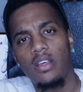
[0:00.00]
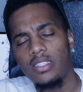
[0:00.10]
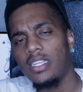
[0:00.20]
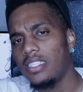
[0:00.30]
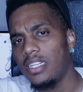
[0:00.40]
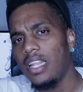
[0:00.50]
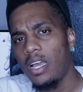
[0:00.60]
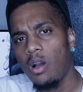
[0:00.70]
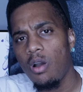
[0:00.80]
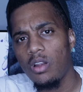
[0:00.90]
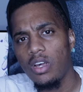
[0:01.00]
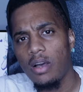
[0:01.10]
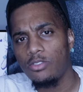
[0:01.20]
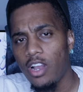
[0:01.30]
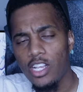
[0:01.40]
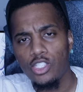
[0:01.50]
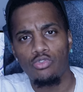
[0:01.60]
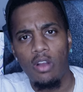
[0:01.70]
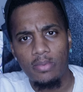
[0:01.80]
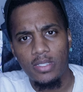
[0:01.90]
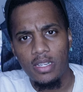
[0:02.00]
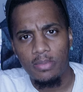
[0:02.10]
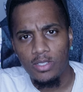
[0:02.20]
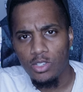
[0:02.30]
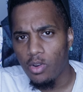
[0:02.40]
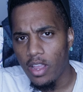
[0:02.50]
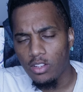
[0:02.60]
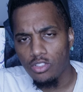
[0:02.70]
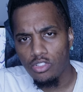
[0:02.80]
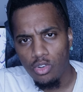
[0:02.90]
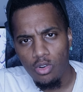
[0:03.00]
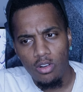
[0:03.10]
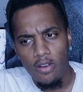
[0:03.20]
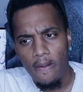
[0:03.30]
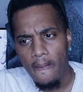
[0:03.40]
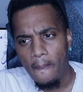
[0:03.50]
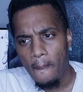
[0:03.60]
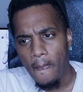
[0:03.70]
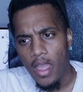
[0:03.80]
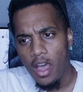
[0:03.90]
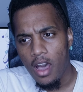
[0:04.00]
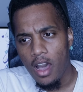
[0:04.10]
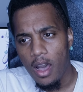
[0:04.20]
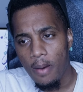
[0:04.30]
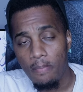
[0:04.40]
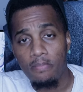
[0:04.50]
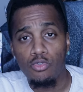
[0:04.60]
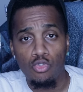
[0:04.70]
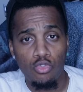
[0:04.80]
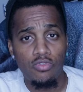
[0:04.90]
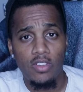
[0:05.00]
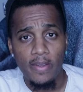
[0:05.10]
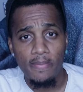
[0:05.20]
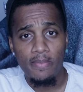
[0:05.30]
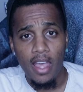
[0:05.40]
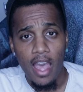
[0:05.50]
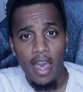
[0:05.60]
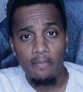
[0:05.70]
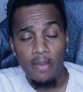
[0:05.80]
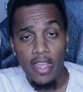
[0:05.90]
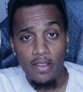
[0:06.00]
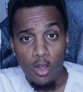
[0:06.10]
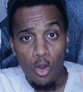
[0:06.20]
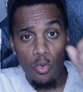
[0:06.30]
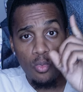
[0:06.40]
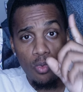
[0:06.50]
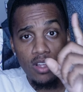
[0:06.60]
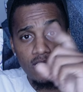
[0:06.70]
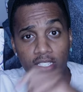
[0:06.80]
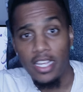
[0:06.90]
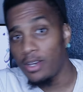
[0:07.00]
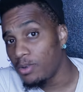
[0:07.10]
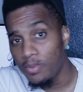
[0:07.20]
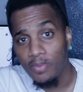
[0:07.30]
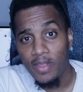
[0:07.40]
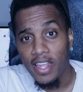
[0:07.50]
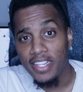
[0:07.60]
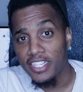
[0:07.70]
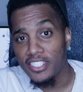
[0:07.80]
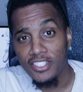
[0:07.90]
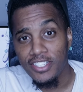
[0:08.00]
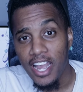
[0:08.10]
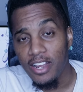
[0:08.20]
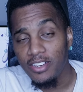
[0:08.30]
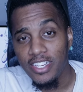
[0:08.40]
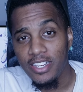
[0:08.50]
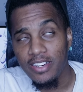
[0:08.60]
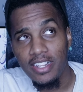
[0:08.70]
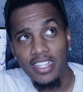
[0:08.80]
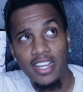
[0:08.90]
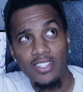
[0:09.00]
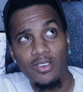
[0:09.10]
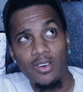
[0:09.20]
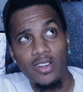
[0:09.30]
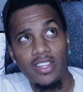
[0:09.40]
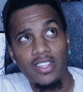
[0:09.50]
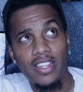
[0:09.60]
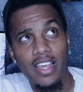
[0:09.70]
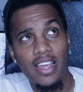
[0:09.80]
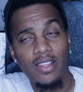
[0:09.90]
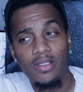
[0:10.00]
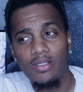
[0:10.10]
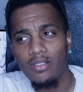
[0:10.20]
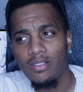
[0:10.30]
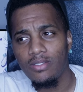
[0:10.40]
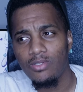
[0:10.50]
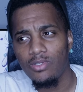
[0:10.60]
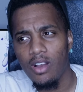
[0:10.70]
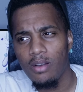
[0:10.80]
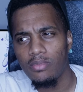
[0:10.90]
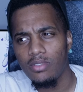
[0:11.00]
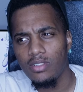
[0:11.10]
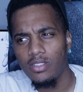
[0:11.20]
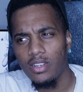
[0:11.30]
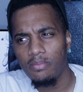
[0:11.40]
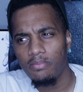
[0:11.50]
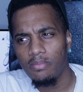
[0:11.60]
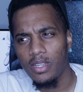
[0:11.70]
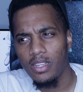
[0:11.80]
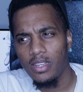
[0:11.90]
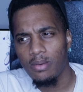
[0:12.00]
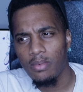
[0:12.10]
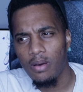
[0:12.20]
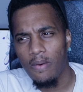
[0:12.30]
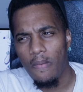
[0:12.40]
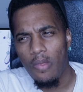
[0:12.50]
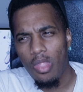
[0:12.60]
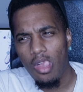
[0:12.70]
it's, it's a lot harder. Uh, I uh, tried drop shipping, creating a store. Um, truthfully, I made one sale this entire year, and I think I started that drop shipping about